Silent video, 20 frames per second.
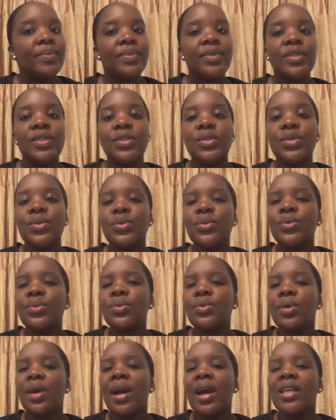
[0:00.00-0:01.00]
To,
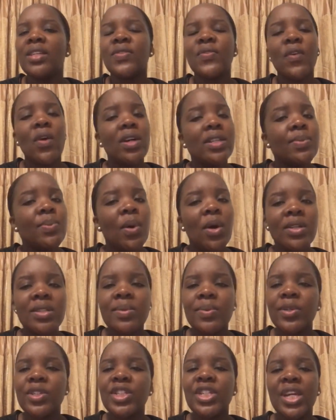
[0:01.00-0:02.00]
as far as
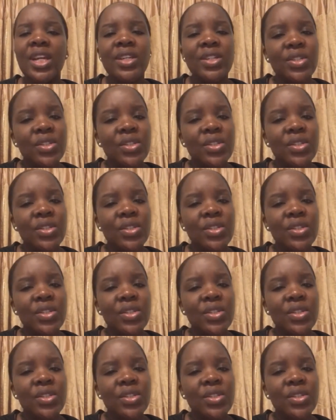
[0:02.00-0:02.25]
possible, chase